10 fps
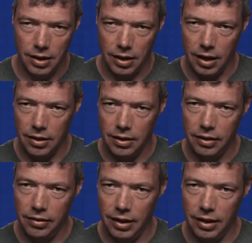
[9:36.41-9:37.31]
Again,
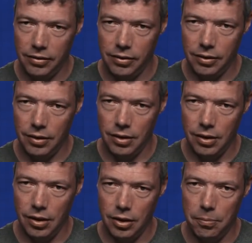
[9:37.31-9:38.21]
this is
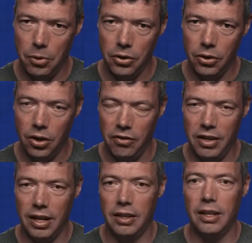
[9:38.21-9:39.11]
the model of
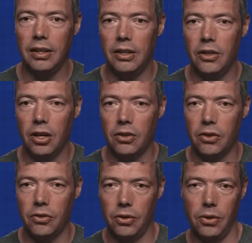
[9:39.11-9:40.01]
an ideal
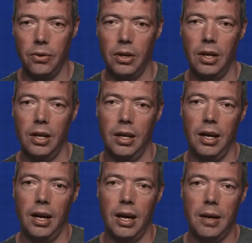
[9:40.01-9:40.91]
inductor. So
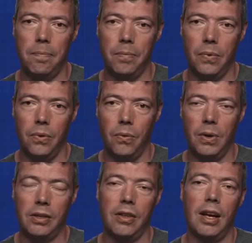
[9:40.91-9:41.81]

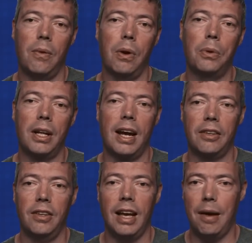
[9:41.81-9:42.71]
what would
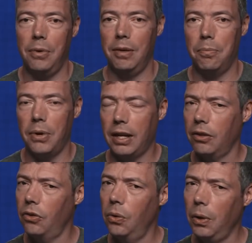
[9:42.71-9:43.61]
actually happen in
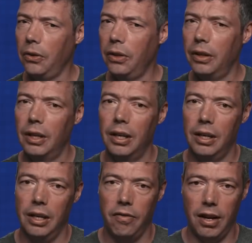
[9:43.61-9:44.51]
practice, you wonder,
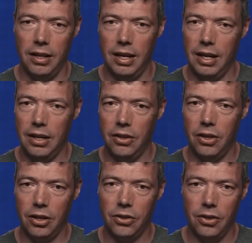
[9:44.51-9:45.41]
if I take an
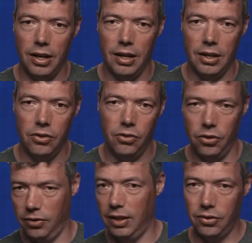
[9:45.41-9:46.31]
inductor and I
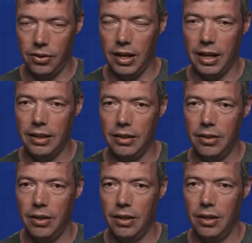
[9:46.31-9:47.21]
just disconnect it?